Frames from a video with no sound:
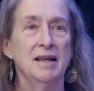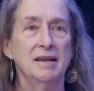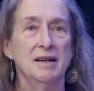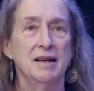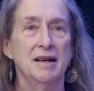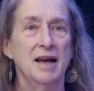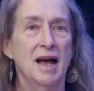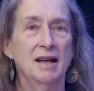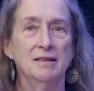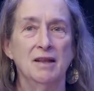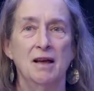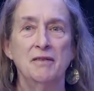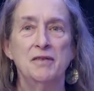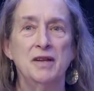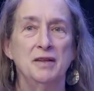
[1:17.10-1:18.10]
And I
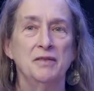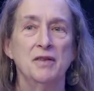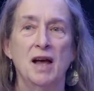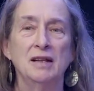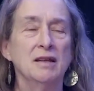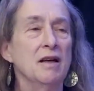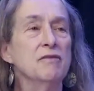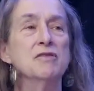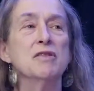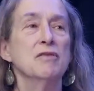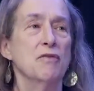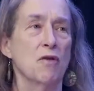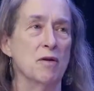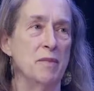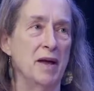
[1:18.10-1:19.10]
loved it. I loved
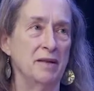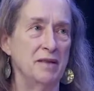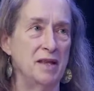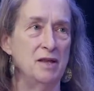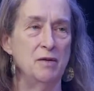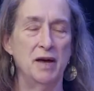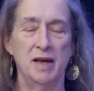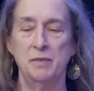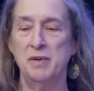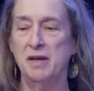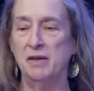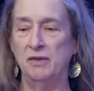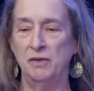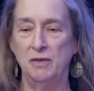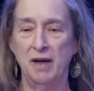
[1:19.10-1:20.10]
the format that you had,
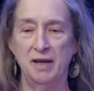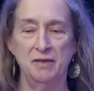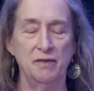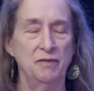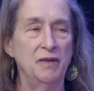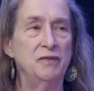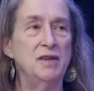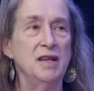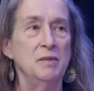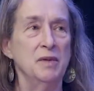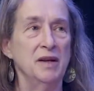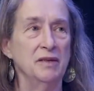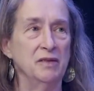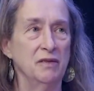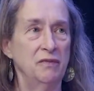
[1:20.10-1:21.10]
because you had the
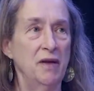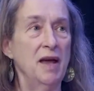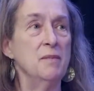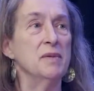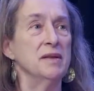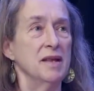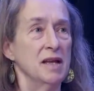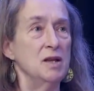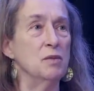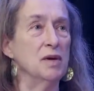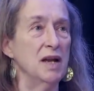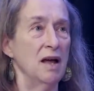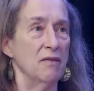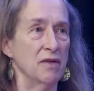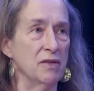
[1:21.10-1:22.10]
15 Minutes of Fame, but then
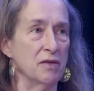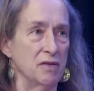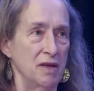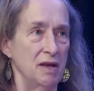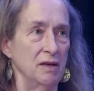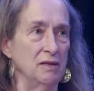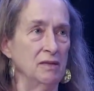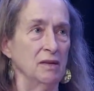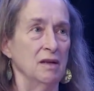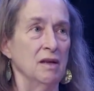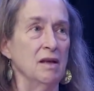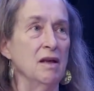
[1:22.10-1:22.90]
you would have other things.